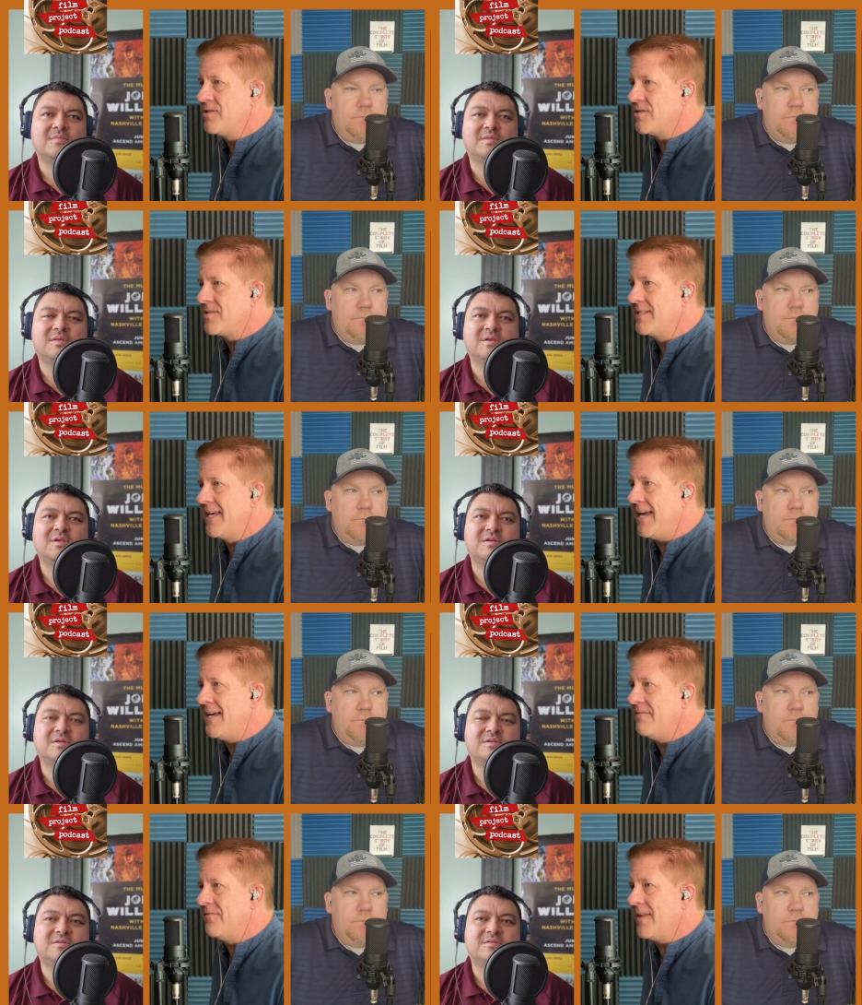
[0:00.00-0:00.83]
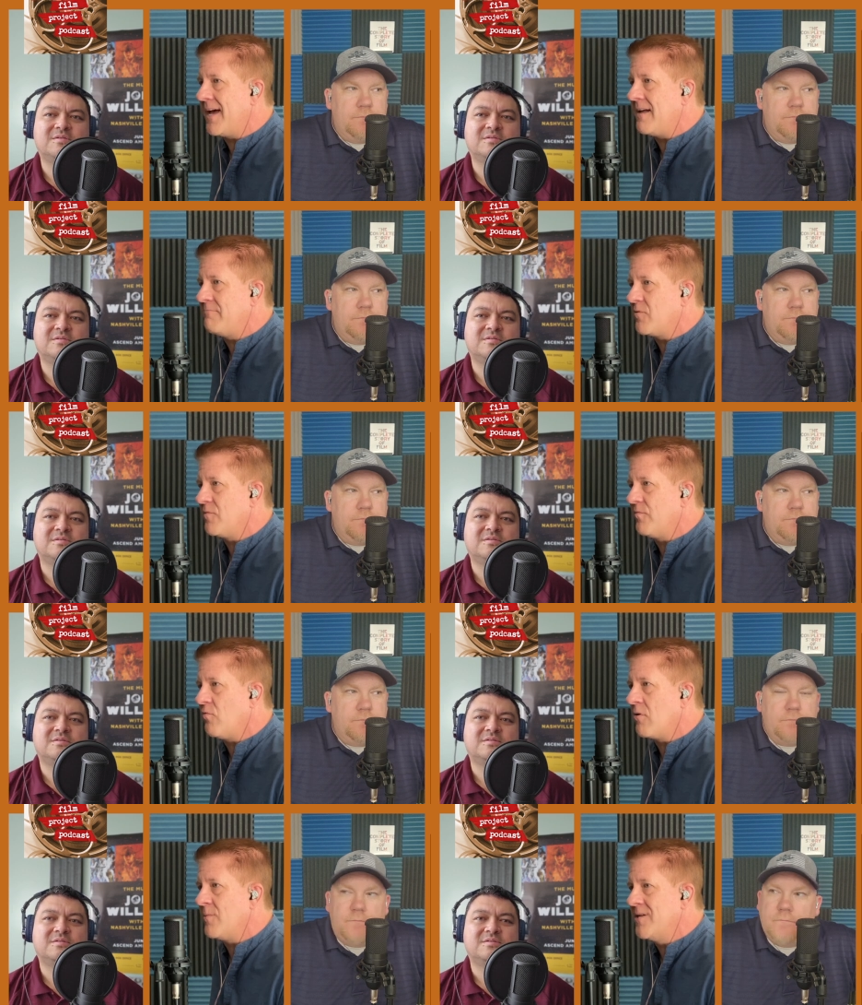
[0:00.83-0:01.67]
Speaker 1: just gave that
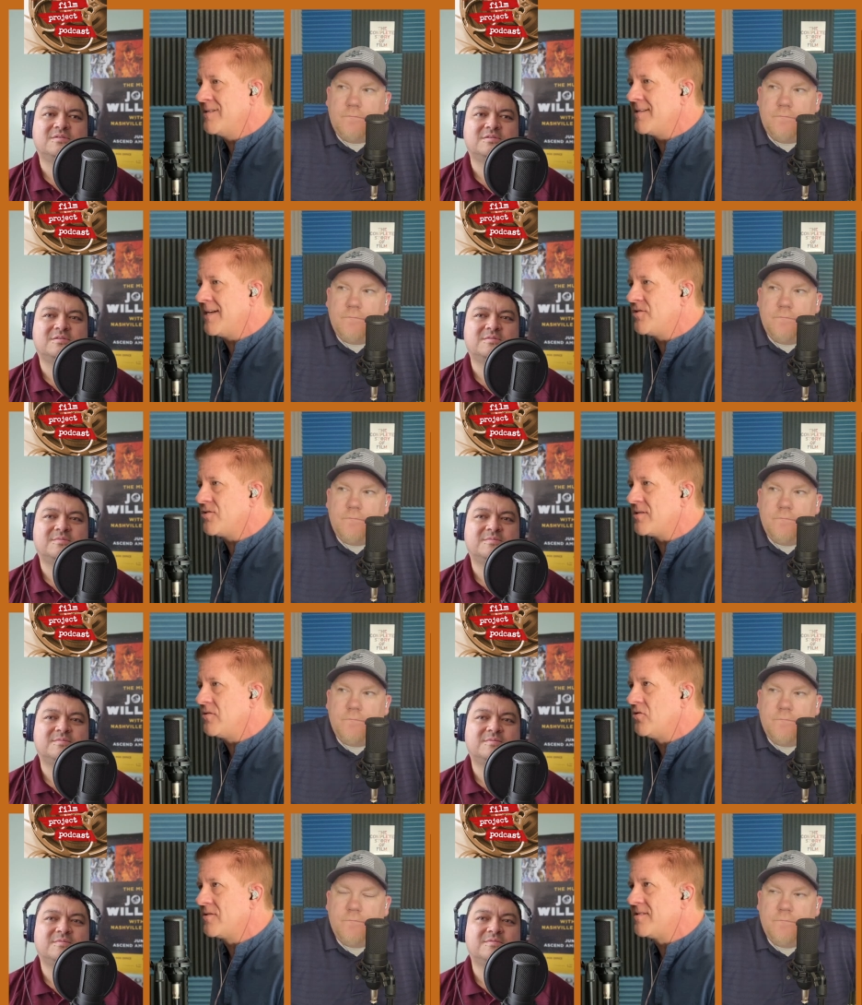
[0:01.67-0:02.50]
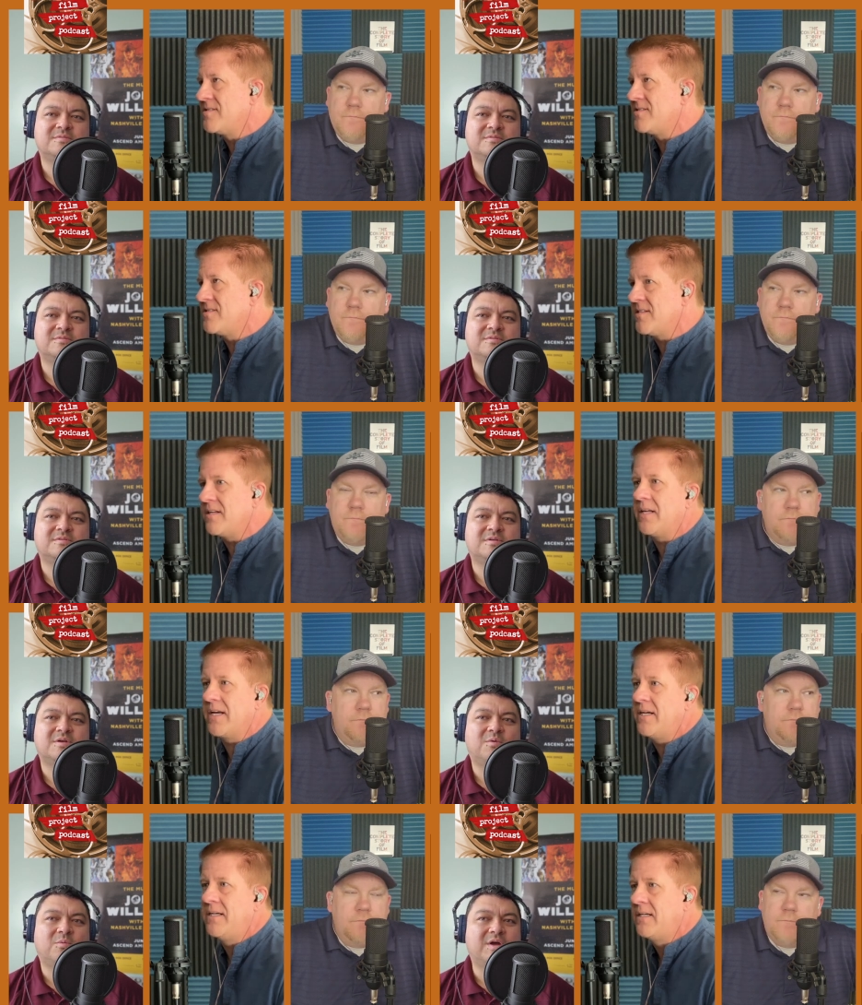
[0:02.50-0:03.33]
performance. It just looked
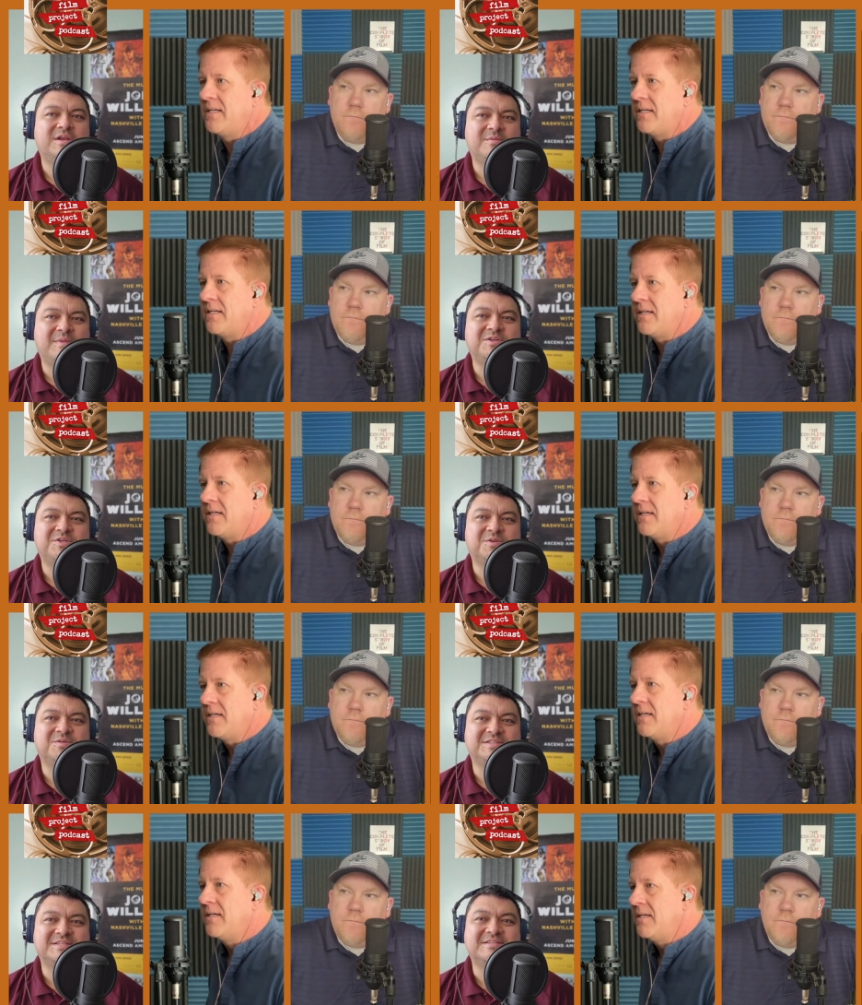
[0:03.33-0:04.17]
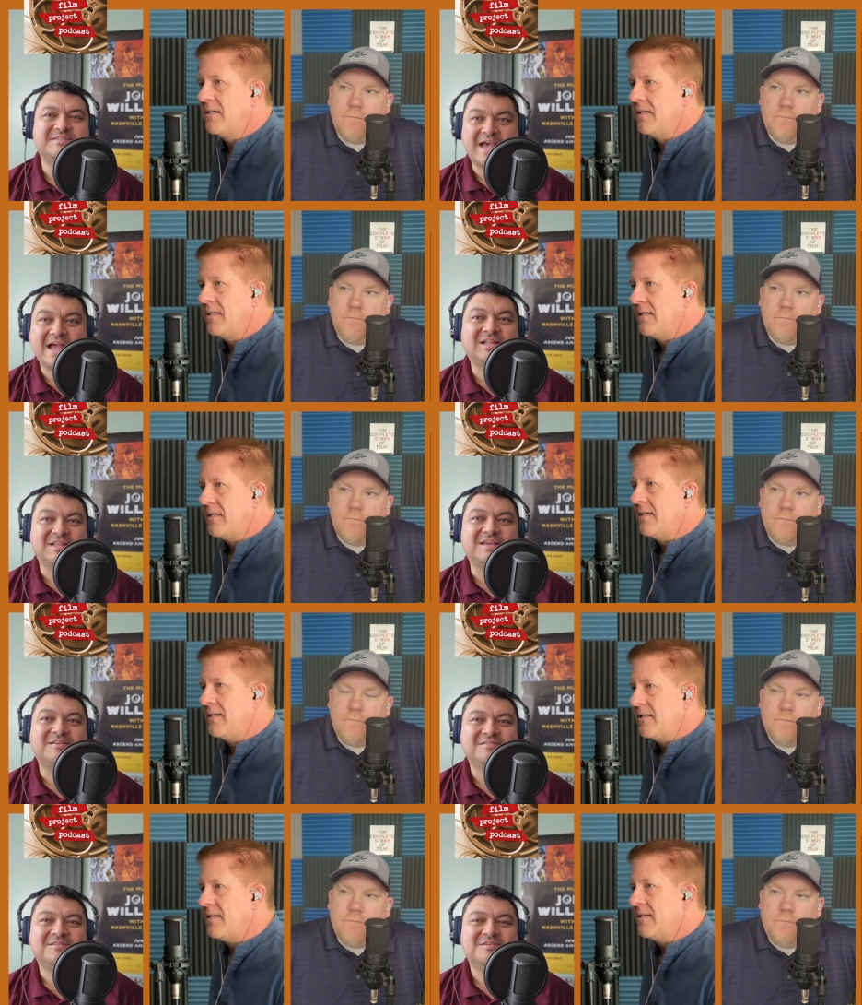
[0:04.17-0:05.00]
silly."
Speaker 2: One dimensional is
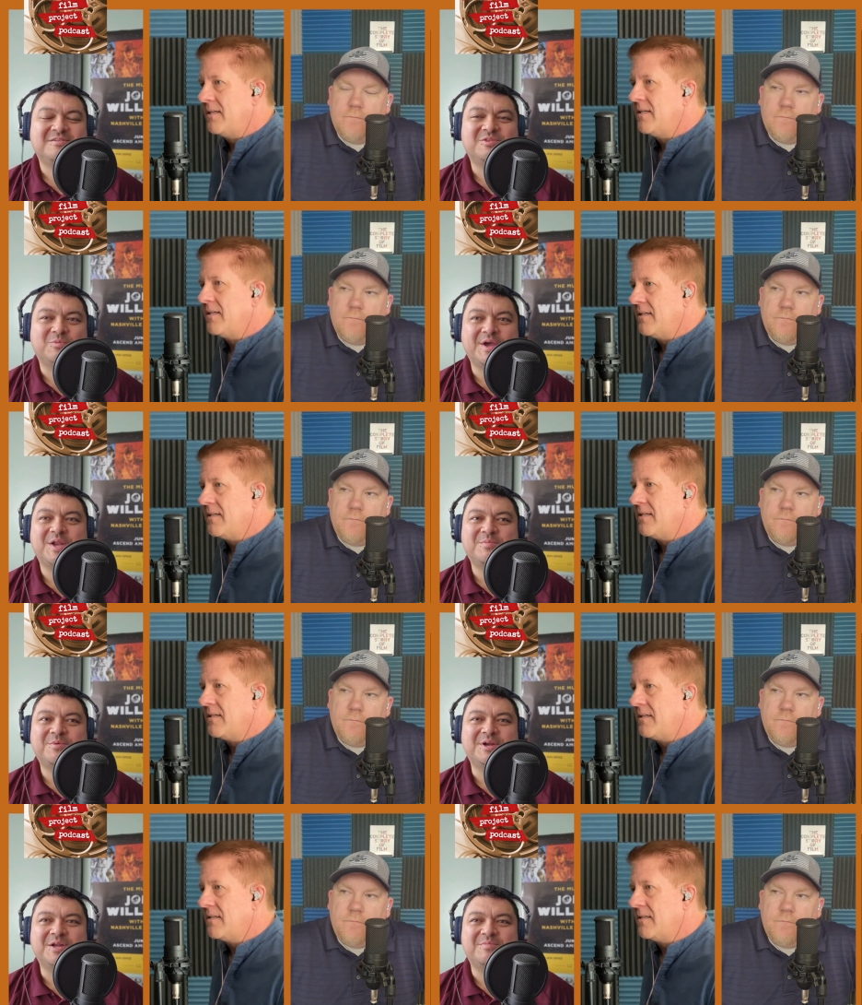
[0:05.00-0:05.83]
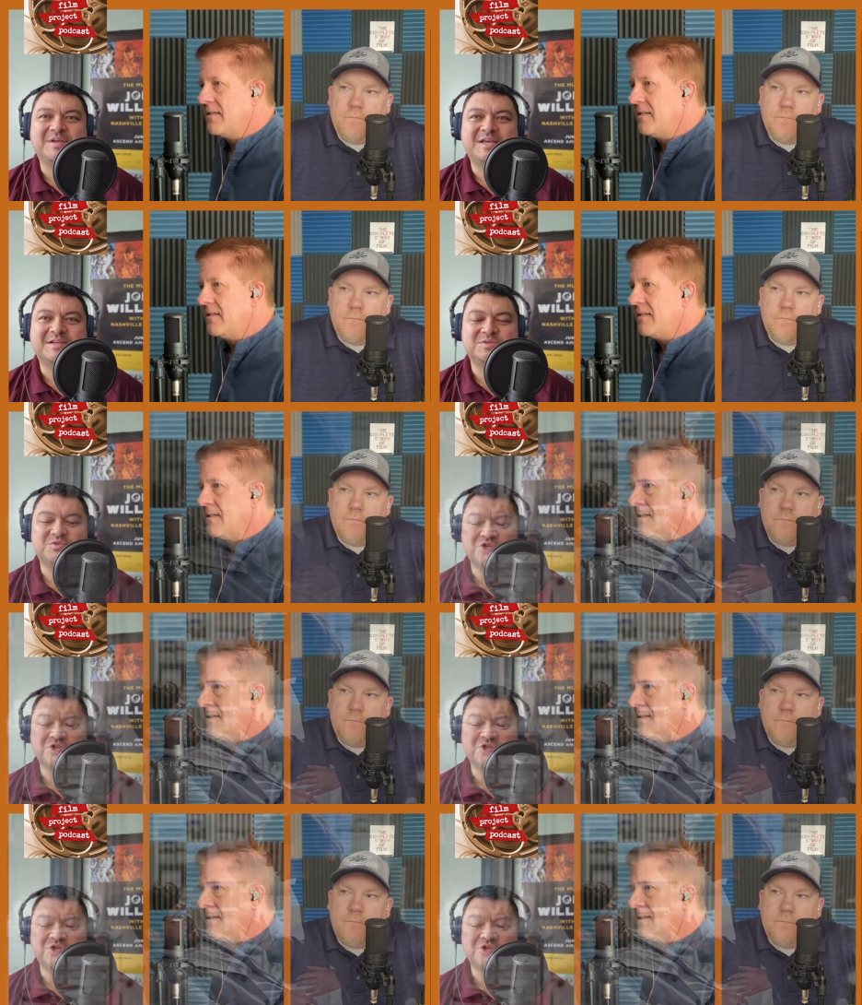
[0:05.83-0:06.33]
exactly the way to put it because